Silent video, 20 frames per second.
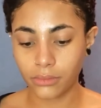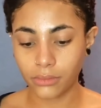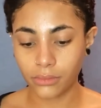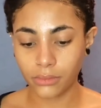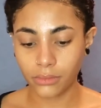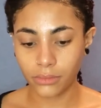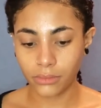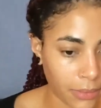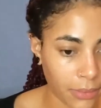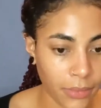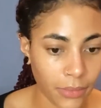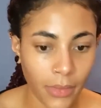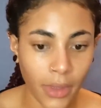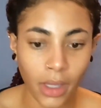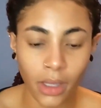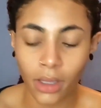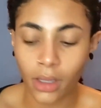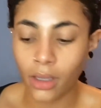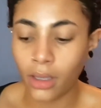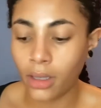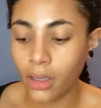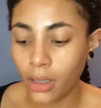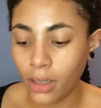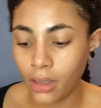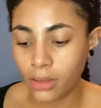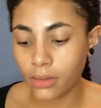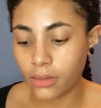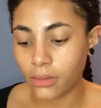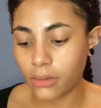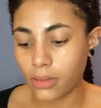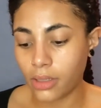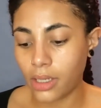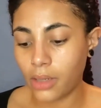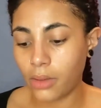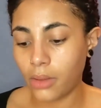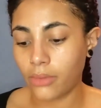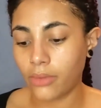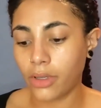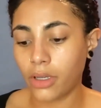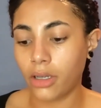Okay. So now
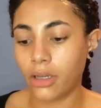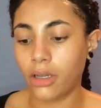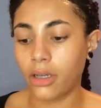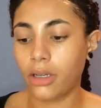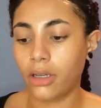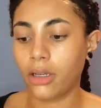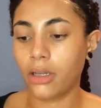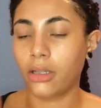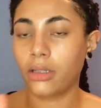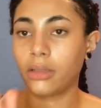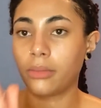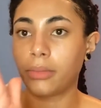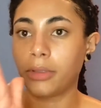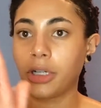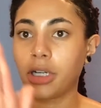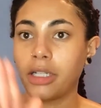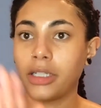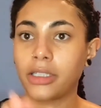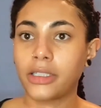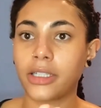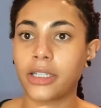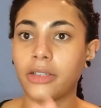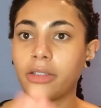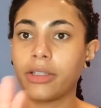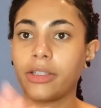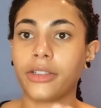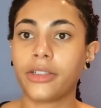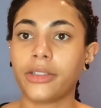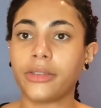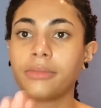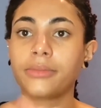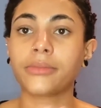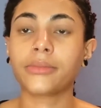I've got all the product out here.